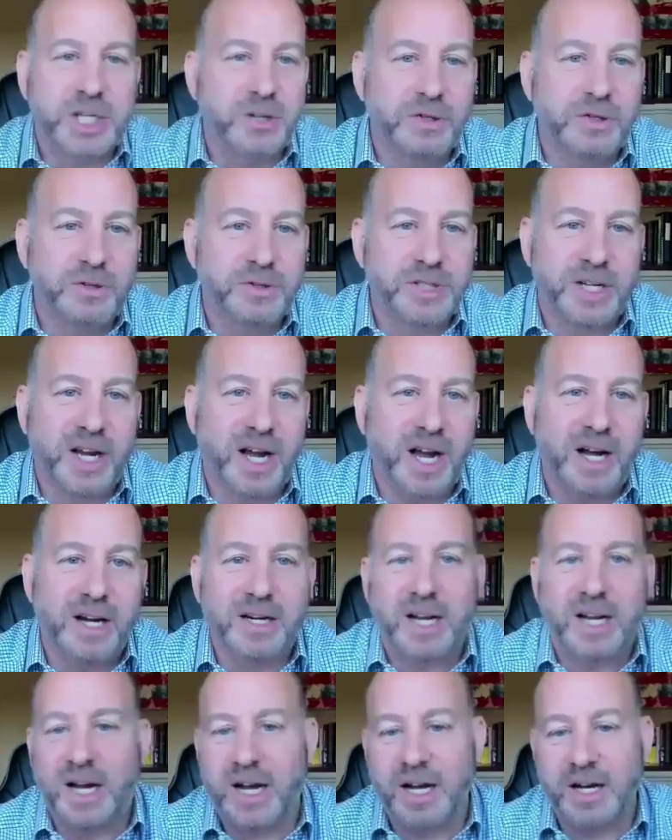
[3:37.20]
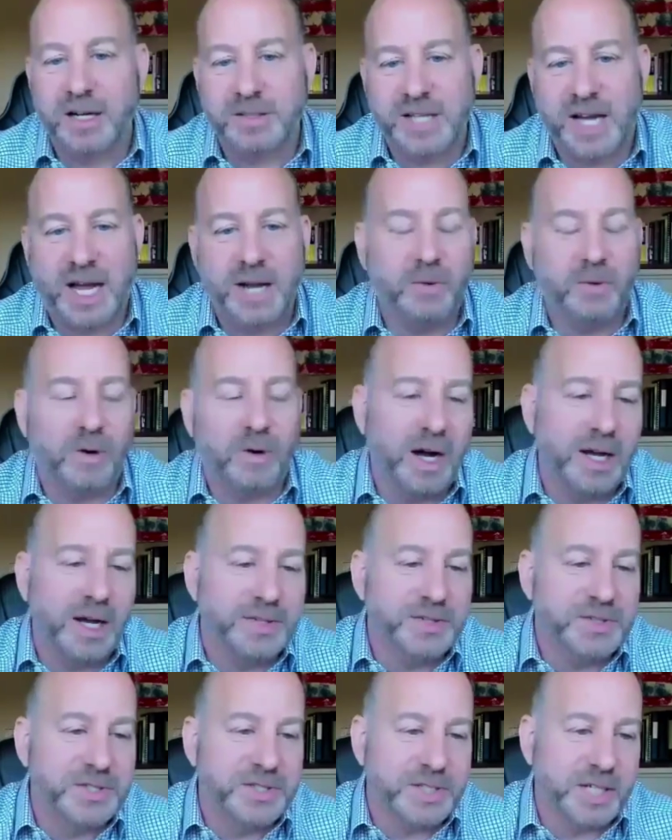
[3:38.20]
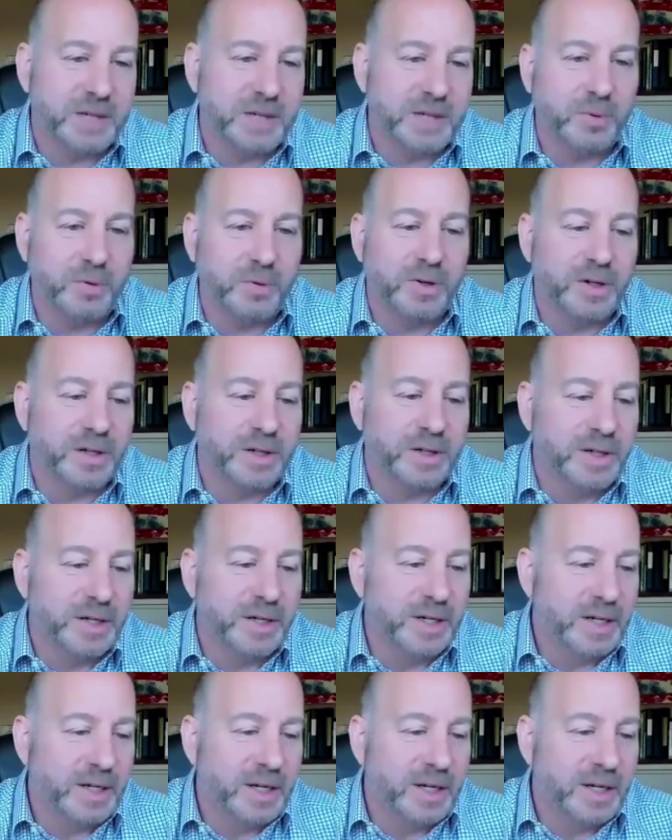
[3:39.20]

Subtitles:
huge in Hong Kong, Taiwan, Singapore.